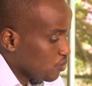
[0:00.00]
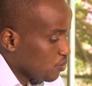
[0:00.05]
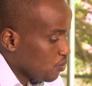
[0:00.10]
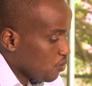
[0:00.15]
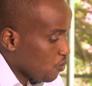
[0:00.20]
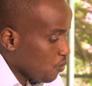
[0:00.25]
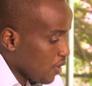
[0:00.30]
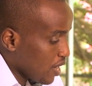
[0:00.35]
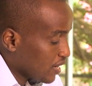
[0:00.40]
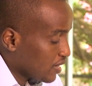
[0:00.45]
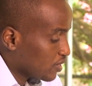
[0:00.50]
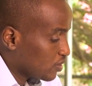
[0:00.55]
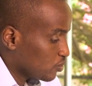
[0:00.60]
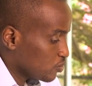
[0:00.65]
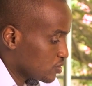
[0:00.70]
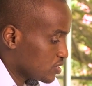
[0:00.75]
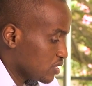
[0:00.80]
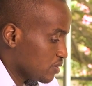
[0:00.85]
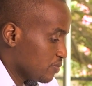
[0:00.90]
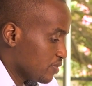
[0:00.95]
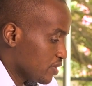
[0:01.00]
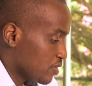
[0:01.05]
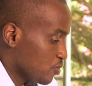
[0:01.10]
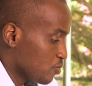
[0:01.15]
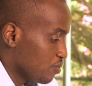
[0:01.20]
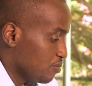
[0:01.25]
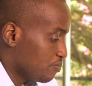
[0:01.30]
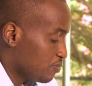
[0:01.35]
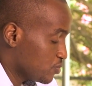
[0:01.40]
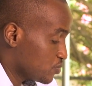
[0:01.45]
work closely with you,
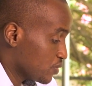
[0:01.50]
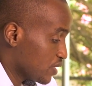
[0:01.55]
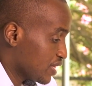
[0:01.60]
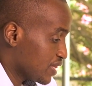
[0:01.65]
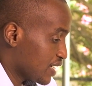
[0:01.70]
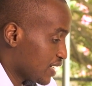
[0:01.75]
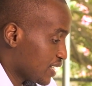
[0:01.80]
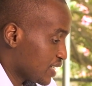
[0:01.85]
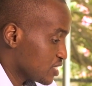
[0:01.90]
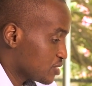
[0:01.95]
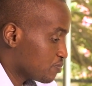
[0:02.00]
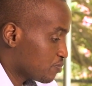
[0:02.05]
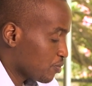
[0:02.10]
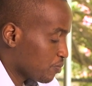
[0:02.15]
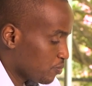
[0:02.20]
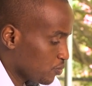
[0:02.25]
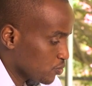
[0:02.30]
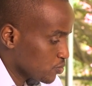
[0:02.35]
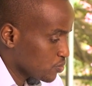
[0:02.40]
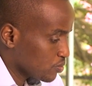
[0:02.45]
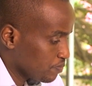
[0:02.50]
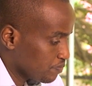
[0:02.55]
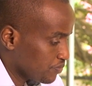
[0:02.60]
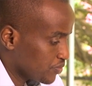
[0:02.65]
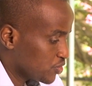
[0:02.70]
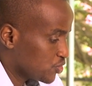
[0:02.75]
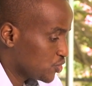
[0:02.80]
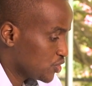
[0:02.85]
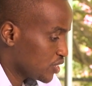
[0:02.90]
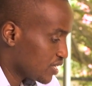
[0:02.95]
put together a nice proposal,
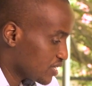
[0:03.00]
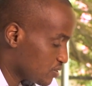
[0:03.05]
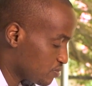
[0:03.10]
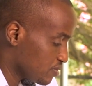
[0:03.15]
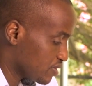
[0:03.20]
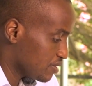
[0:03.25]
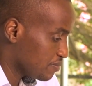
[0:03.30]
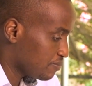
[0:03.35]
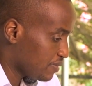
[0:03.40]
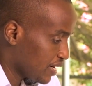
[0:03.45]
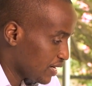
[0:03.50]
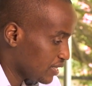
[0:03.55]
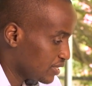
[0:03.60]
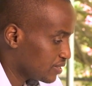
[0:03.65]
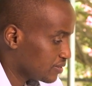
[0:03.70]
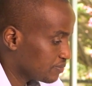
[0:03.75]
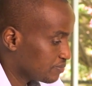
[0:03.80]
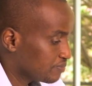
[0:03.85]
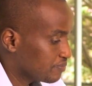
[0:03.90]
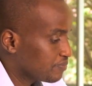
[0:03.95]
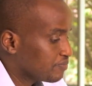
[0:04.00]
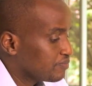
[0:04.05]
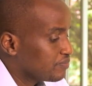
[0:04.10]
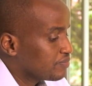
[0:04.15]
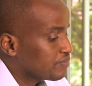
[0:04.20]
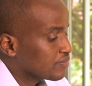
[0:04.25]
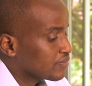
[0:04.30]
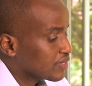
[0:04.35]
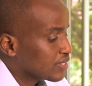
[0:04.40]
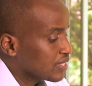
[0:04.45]
share it with the bank,
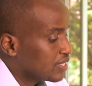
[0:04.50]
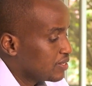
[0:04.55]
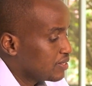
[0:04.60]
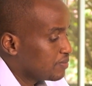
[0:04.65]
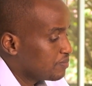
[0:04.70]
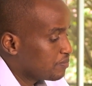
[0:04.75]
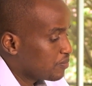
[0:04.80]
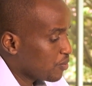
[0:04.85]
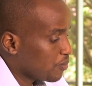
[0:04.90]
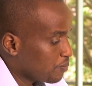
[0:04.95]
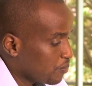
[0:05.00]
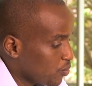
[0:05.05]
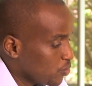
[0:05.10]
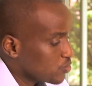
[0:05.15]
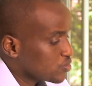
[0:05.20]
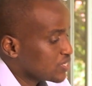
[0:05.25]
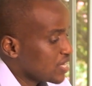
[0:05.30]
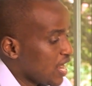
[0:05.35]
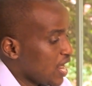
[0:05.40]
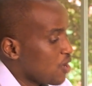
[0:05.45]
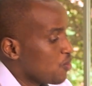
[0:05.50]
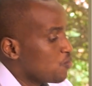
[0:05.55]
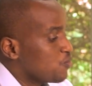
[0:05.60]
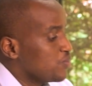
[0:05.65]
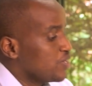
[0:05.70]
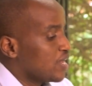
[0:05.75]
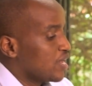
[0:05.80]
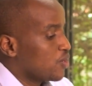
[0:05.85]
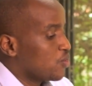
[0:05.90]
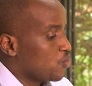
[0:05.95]
propose how
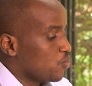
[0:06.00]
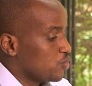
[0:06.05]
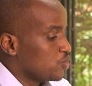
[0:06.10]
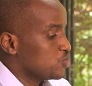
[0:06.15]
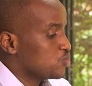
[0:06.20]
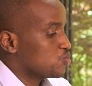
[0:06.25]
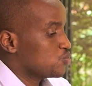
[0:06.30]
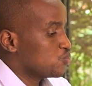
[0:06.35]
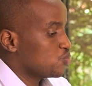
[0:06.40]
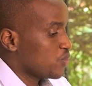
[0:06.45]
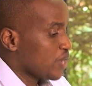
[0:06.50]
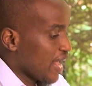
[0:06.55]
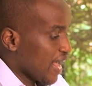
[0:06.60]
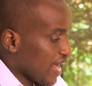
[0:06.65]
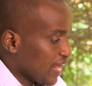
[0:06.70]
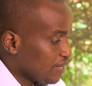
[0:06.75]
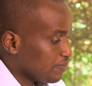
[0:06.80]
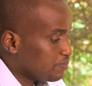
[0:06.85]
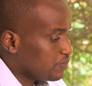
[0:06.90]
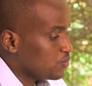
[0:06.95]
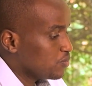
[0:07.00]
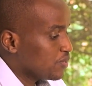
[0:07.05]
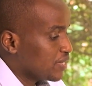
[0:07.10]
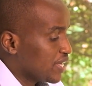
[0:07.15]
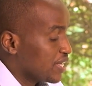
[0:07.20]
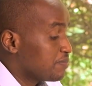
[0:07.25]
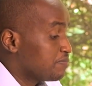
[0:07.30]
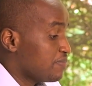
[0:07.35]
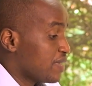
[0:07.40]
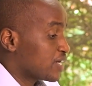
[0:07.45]
we are going to help you
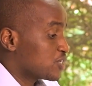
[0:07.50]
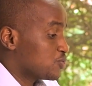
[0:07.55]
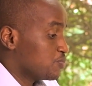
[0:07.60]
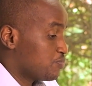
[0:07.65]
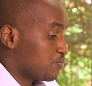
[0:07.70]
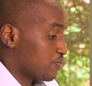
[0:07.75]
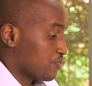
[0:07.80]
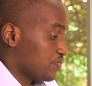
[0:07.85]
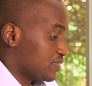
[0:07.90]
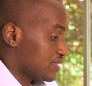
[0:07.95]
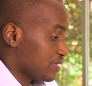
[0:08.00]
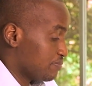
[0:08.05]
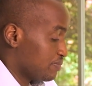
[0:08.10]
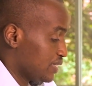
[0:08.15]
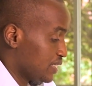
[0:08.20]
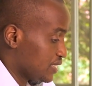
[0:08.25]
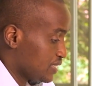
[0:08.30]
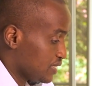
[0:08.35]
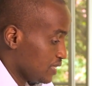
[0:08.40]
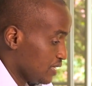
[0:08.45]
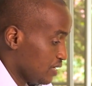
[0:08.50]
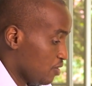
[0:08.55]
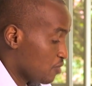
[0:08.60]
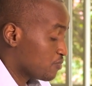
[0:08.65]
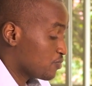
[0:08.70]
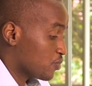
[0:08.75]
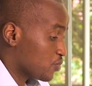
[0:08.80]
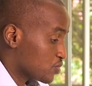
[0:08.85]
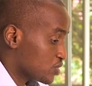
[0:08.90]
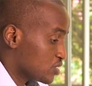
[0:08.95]
get back to profitability.
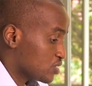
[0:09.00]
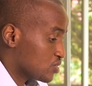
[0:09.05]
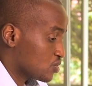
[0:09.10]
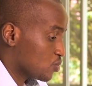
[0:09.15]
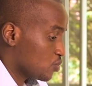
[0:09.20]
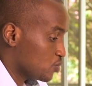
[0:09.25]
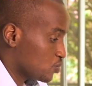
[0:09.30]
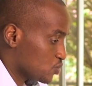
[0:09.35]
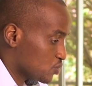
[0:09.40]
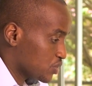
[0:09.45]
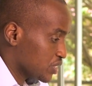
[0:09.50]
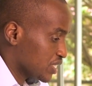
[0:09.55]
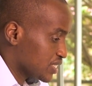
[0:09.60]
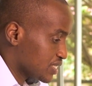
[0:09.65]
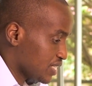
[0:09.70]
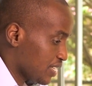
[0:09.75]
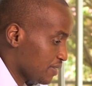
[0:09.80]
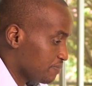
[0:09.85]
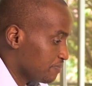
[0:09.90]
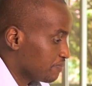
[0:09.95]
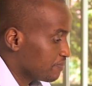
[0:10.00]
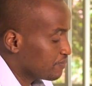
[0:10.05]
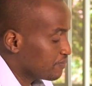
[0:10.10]
Of course, it's going to take time.